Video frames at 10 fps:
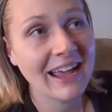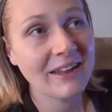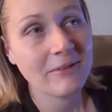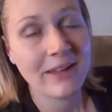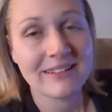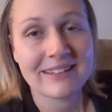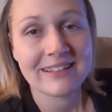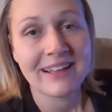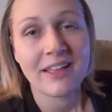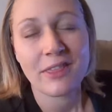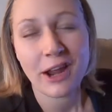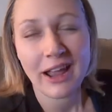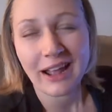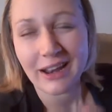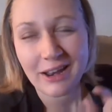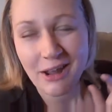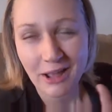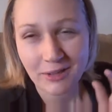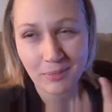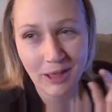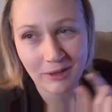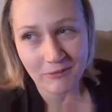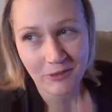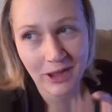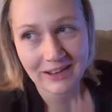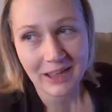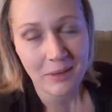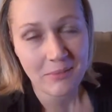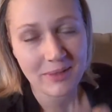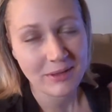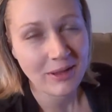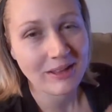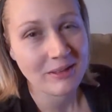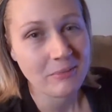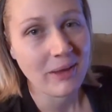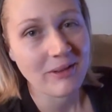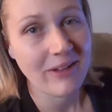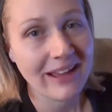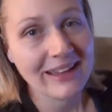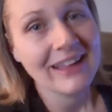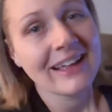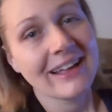Anyways, thought I had a nice block of quiet time, but you guys don't mind, right?